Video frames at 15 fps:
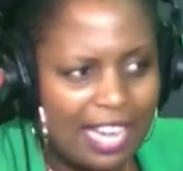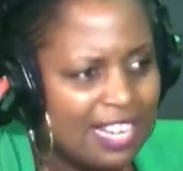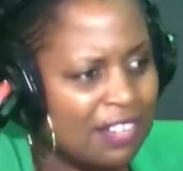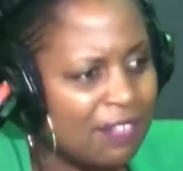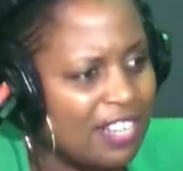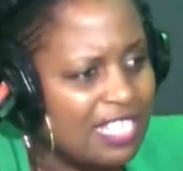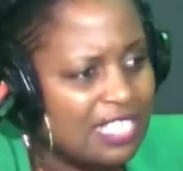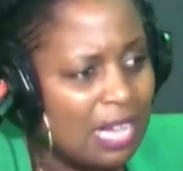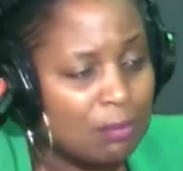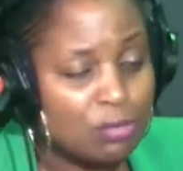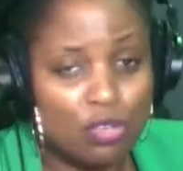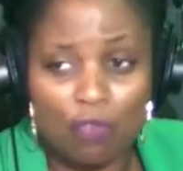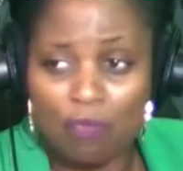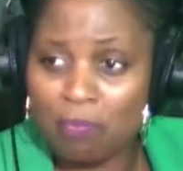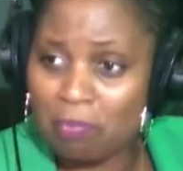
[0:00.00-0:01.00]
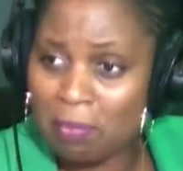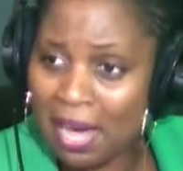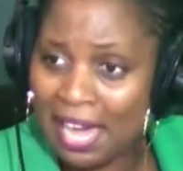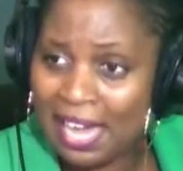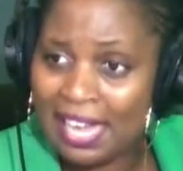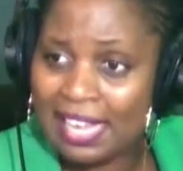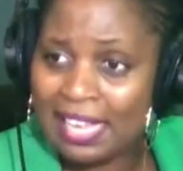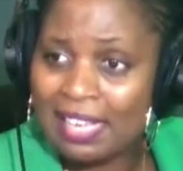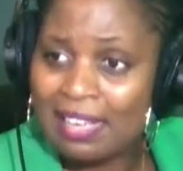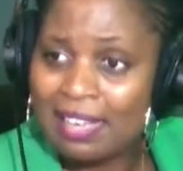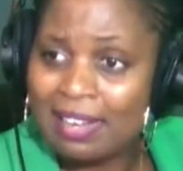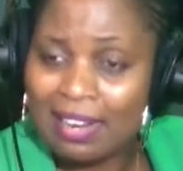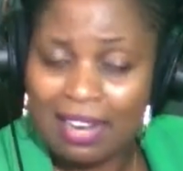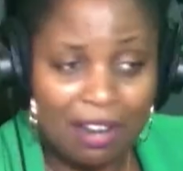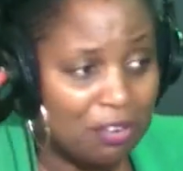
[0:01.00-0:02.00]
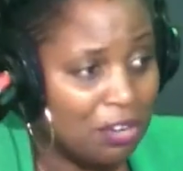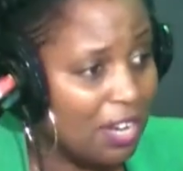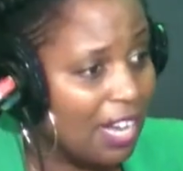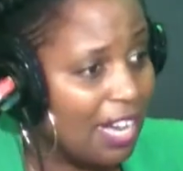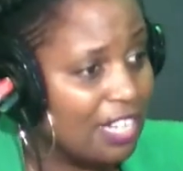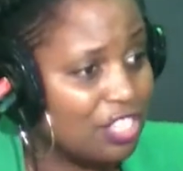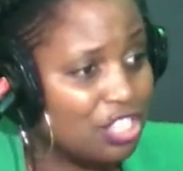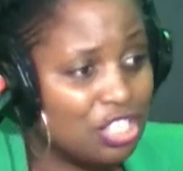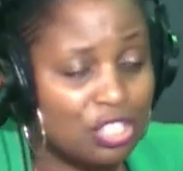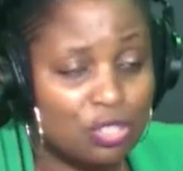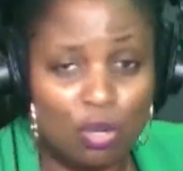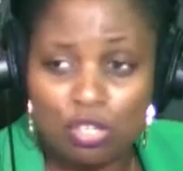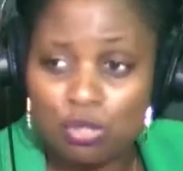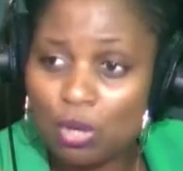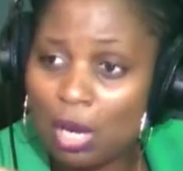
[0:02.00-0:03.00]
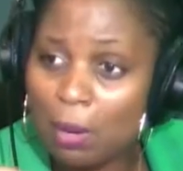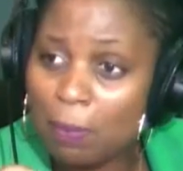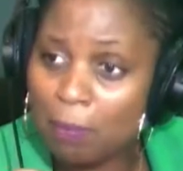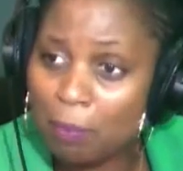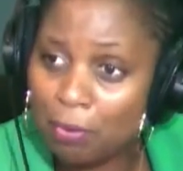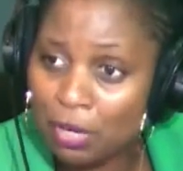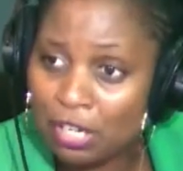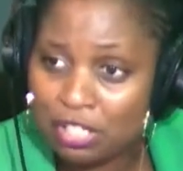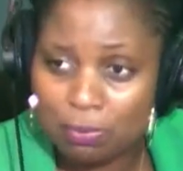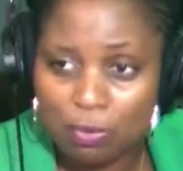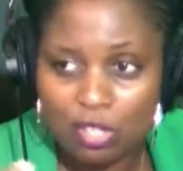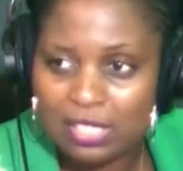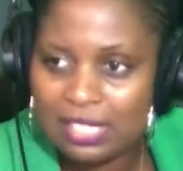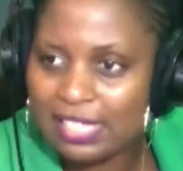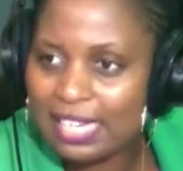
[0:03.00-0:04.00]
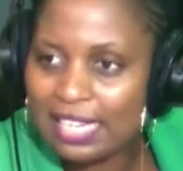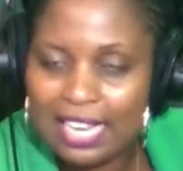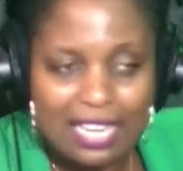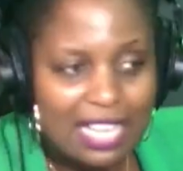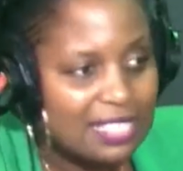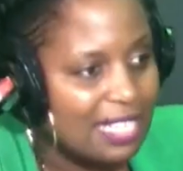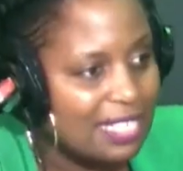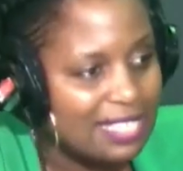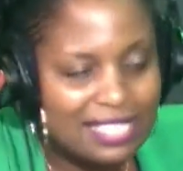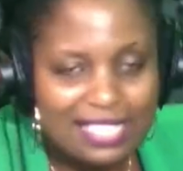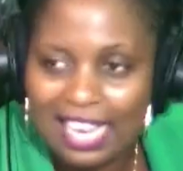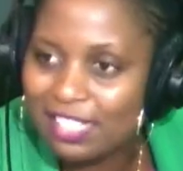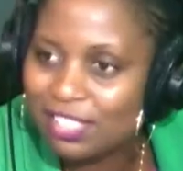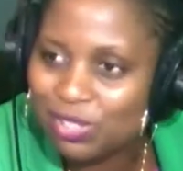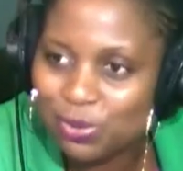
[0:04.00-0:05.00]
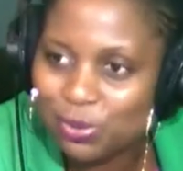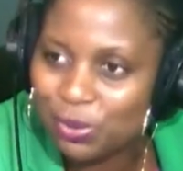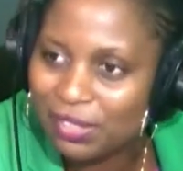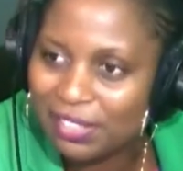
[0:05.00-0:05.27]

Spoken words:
And even in terms of my career, she's going to help bridge, because Lillian has a design school.